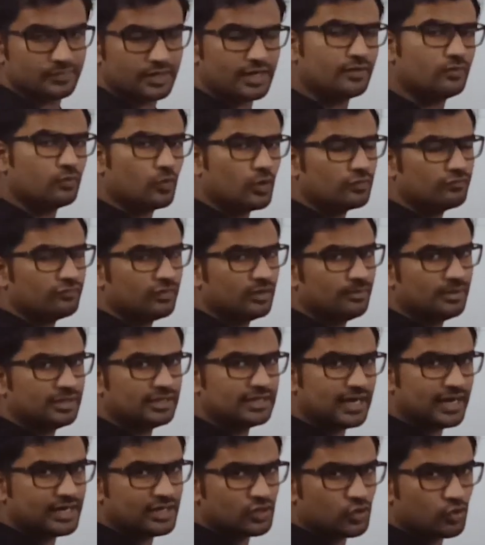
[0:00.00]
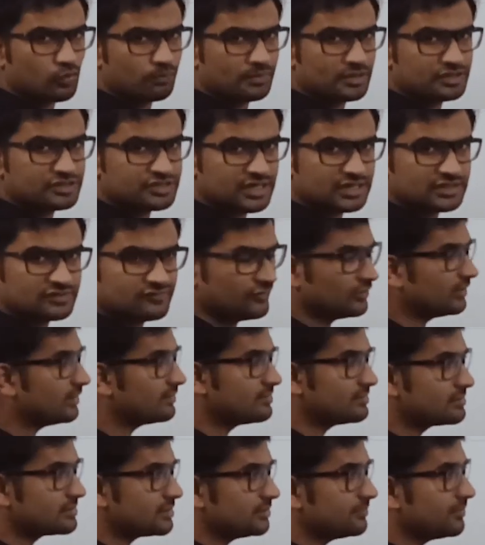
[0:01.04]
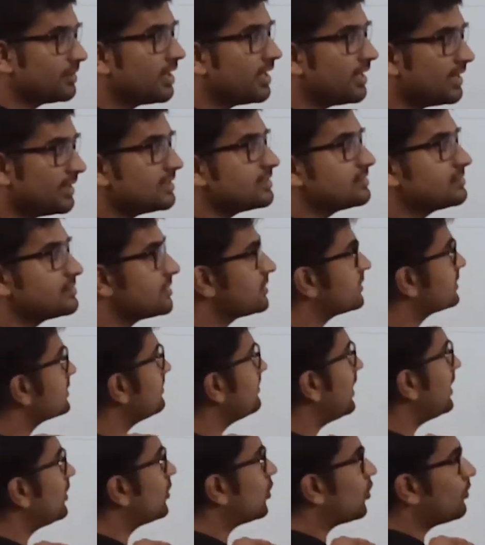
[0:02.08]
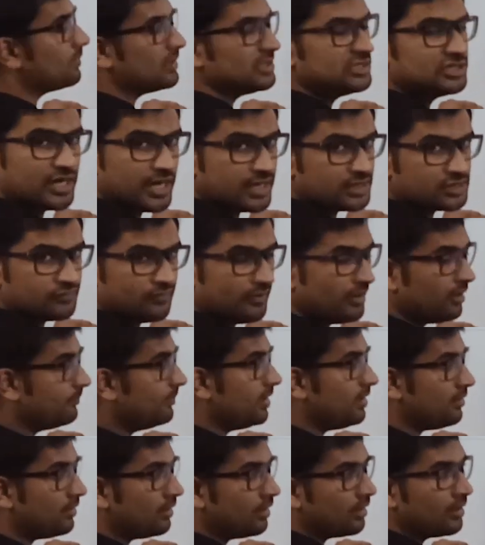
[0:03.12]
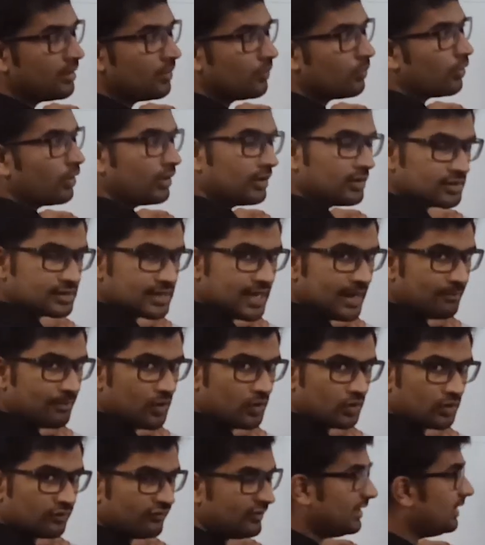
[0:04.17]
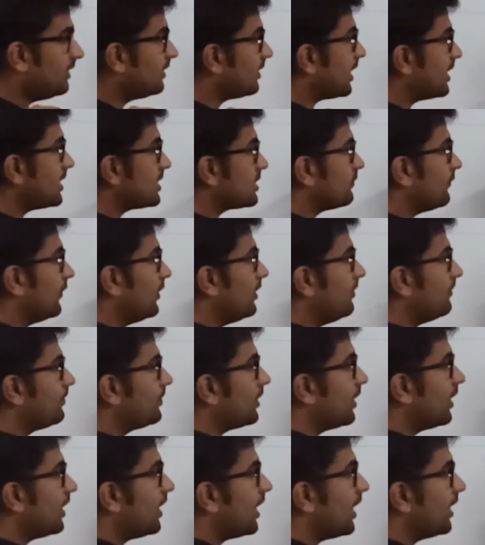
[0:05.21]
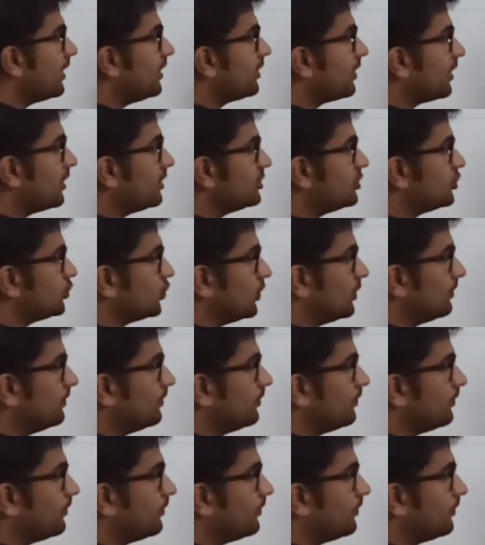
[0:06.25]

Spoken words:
Right, what will be the entropy change for the system? System entropy change will be, what is the amount of heat transferred? 100 joule.